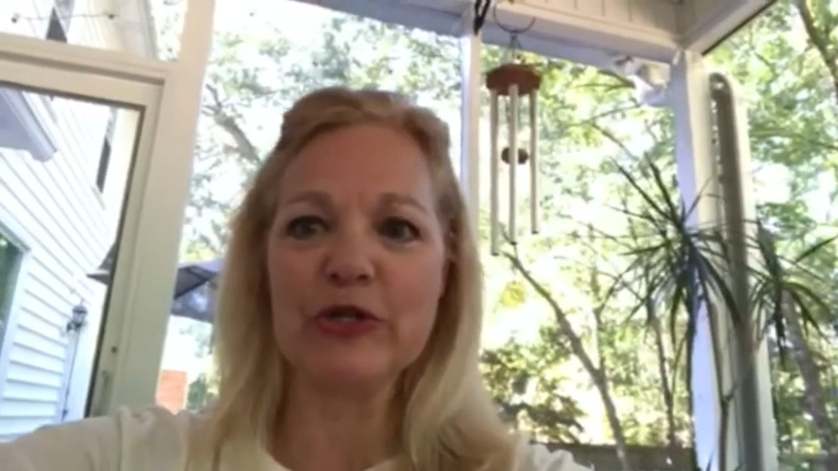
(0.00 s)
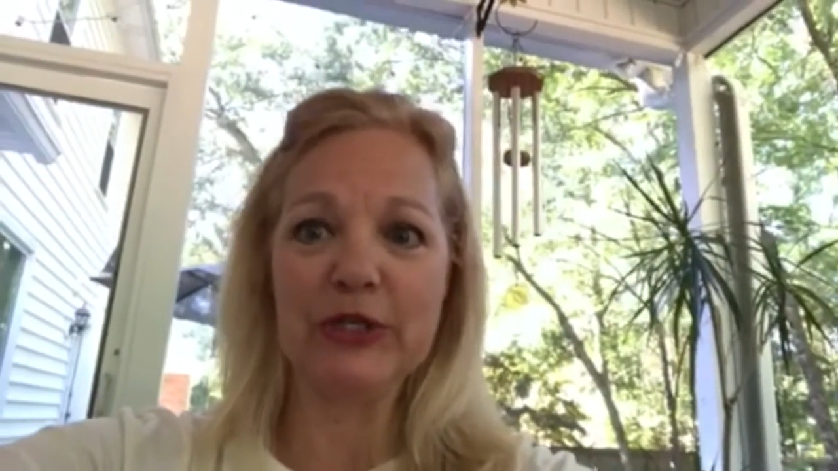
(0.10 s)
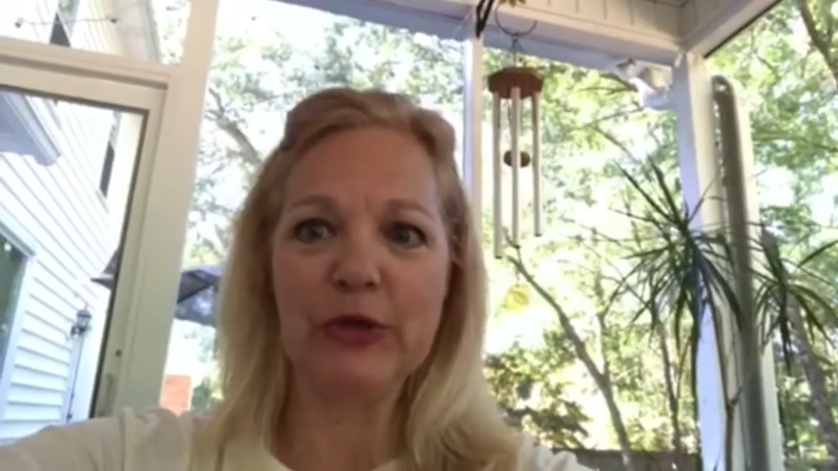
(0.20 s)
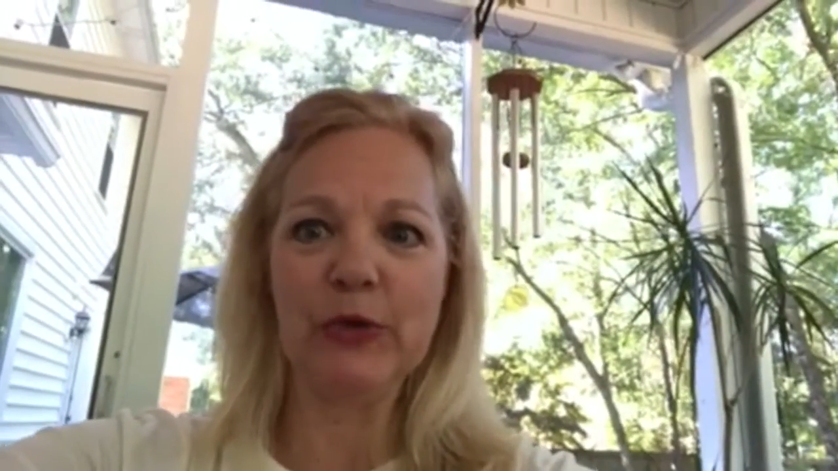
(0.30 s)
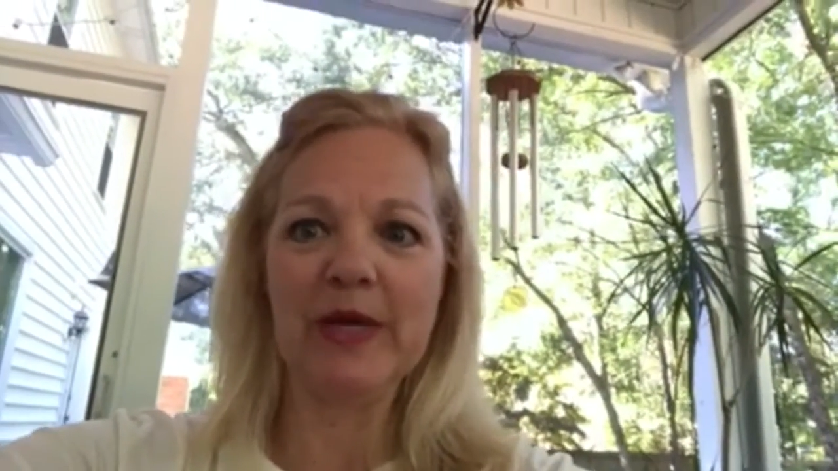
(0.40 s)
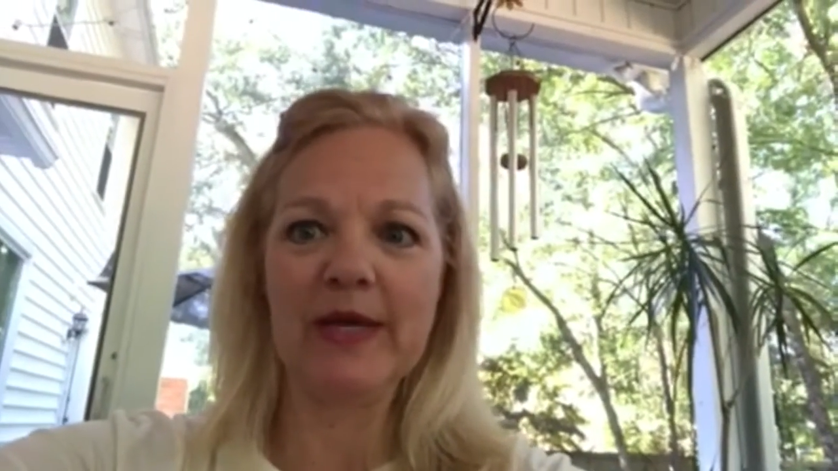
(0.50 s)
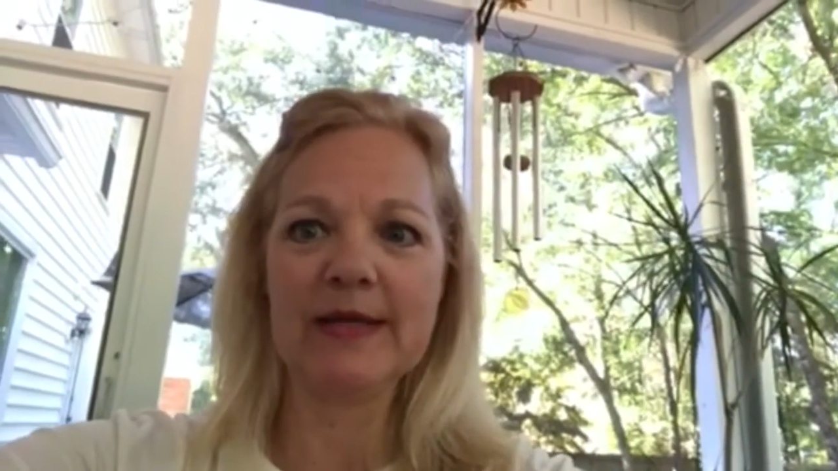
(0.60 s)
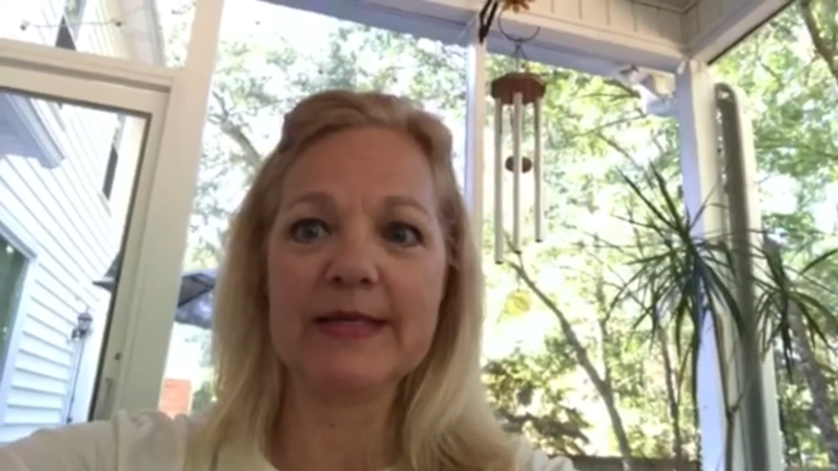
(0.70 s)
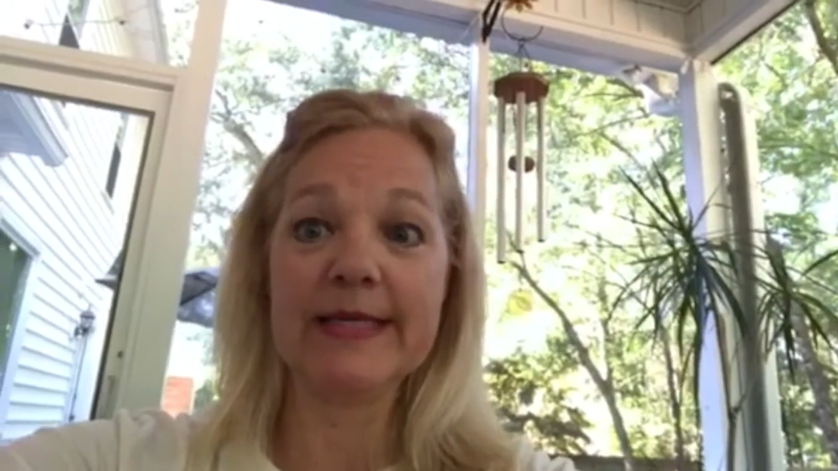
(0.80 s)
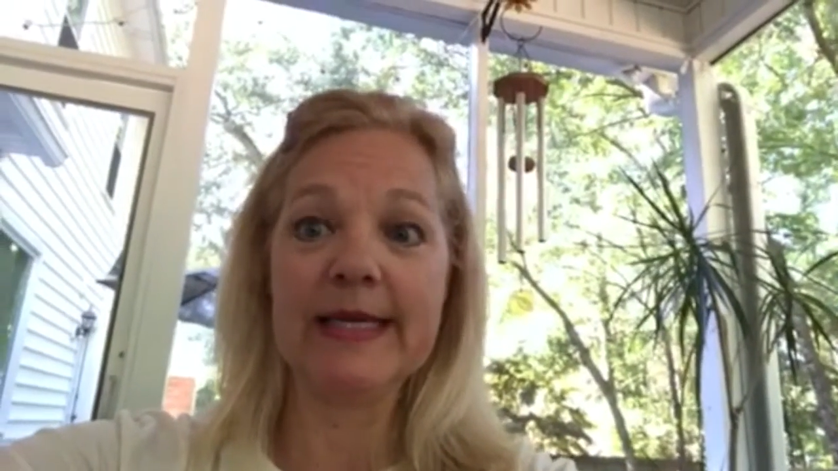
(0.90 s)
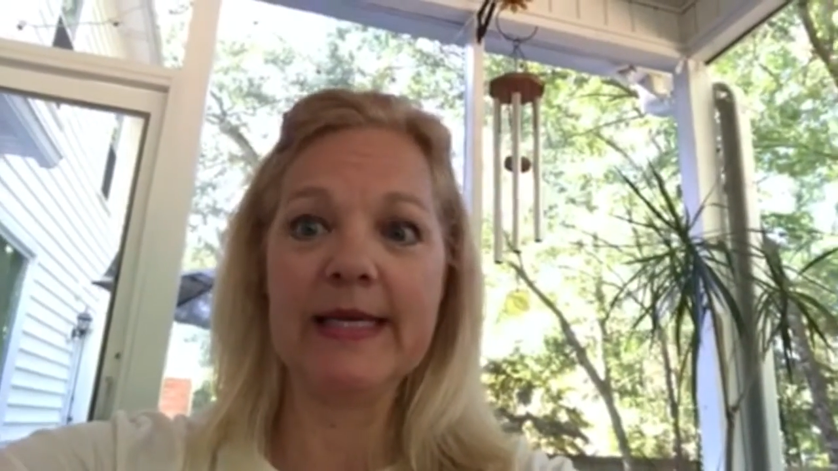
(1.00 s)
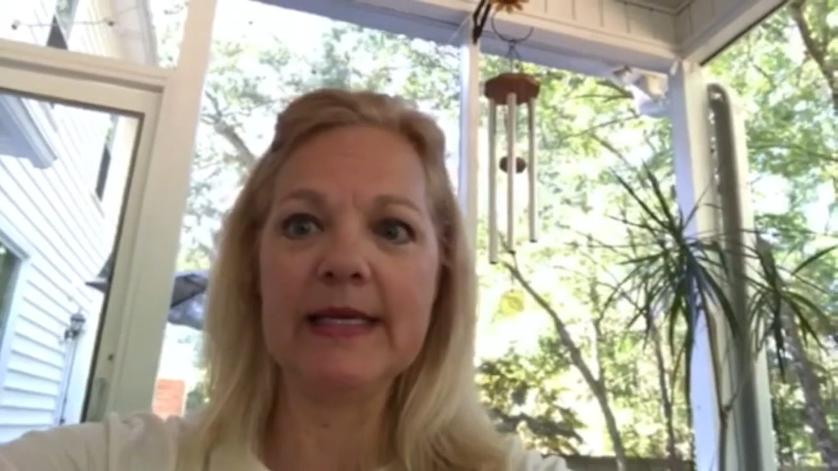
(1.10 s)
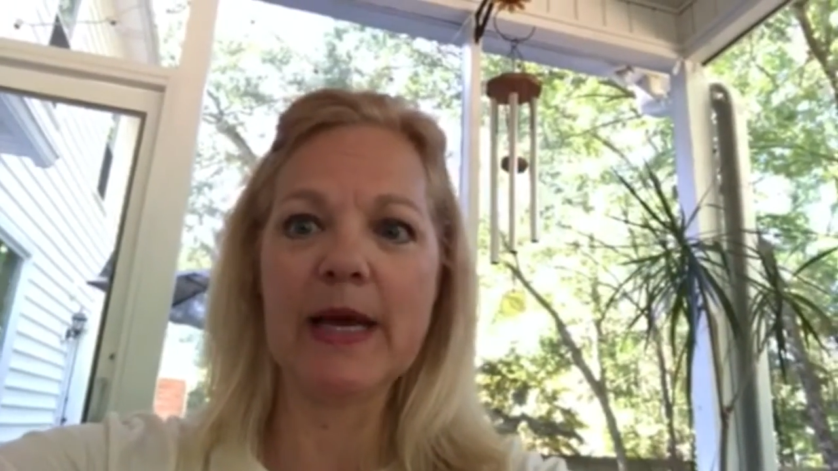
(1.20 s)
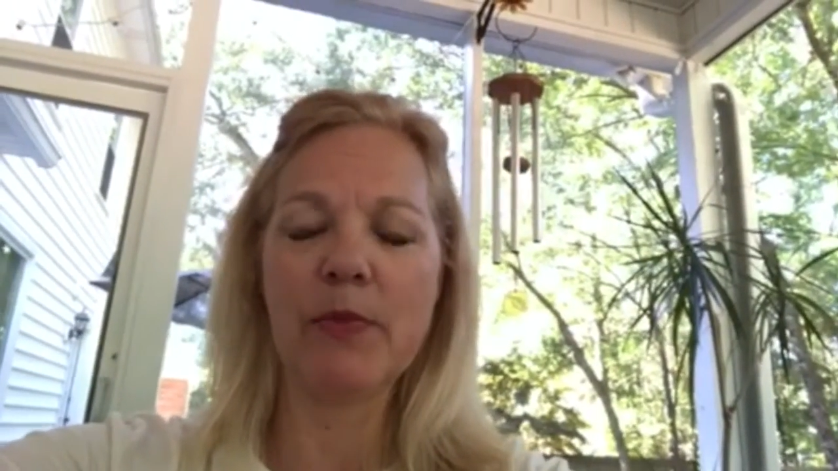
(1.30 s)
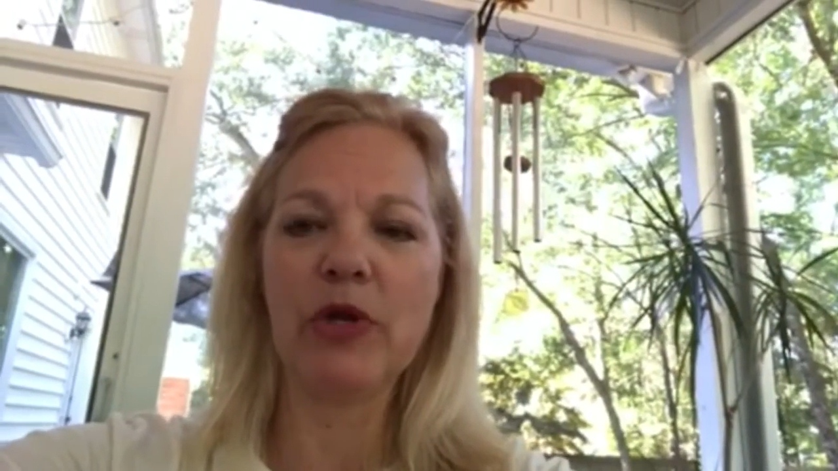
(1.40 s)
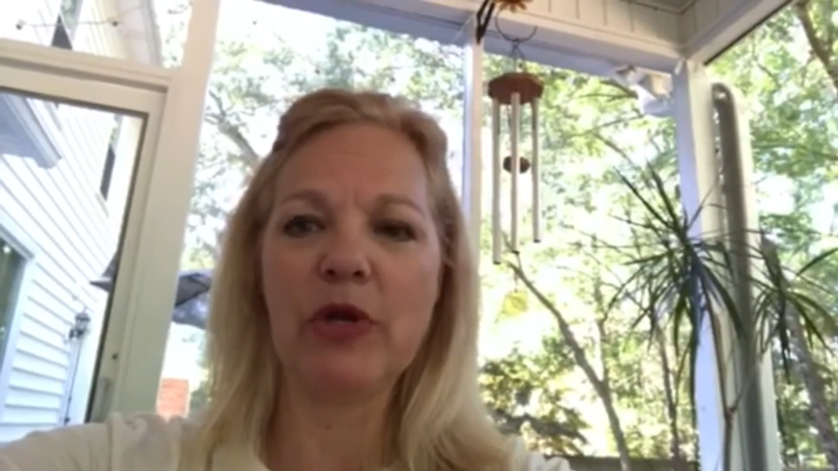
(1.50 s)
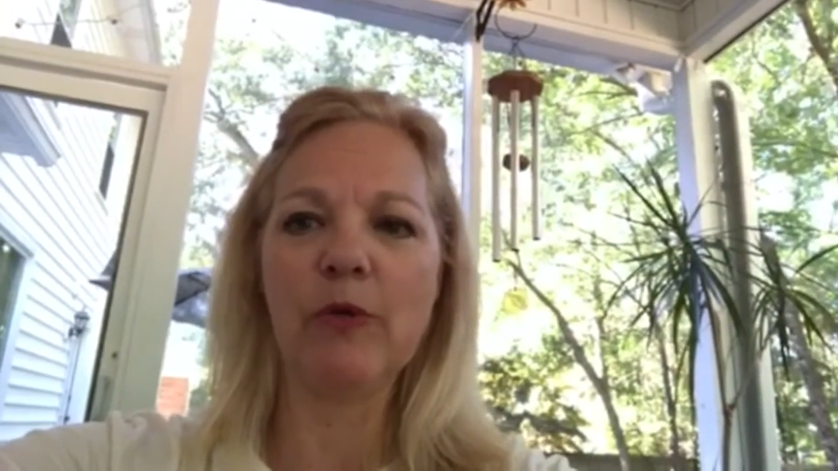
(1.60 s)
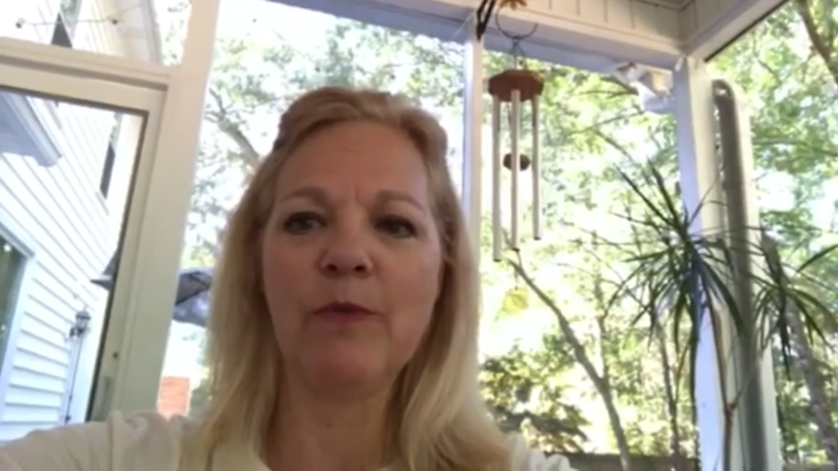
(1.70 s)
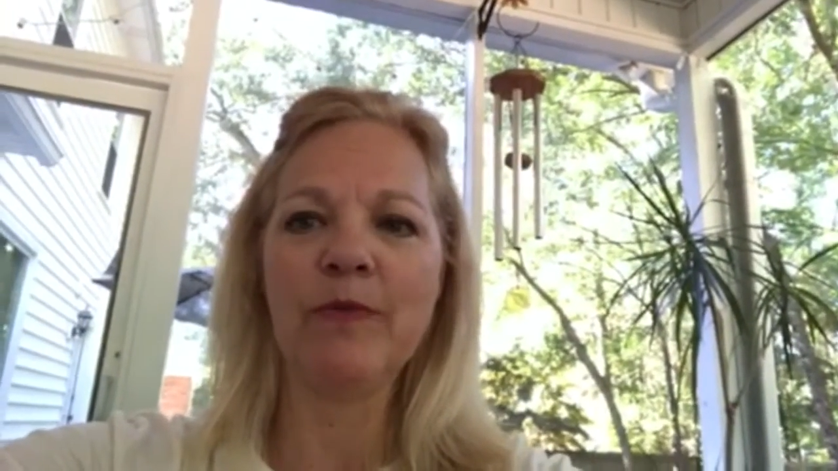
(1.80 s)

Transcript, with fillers: dew is D-E-W.